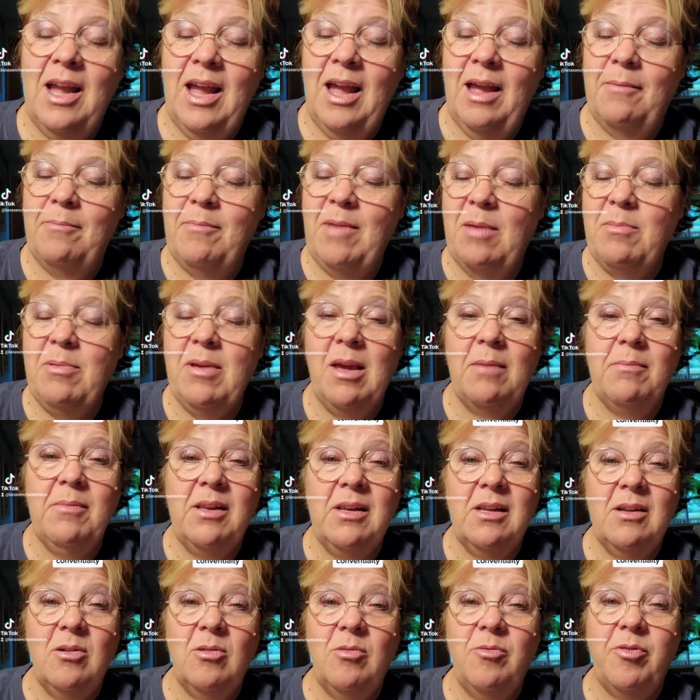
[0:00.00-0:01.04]
And maybe I'm going
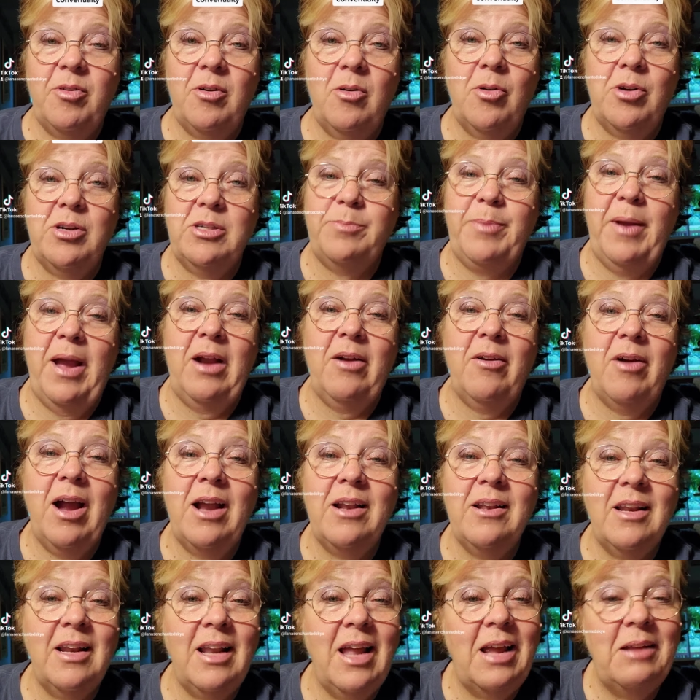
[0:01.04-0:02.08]
to go for a horseback
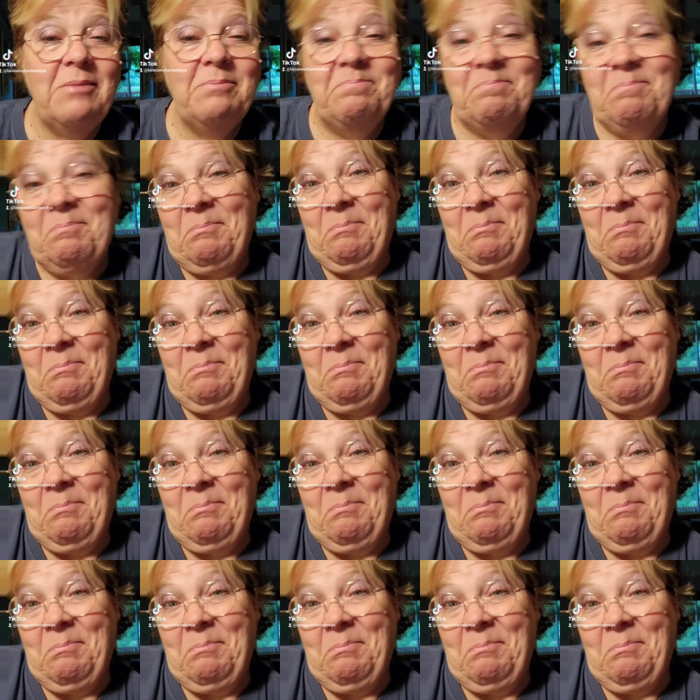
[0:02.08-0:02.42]
ride today.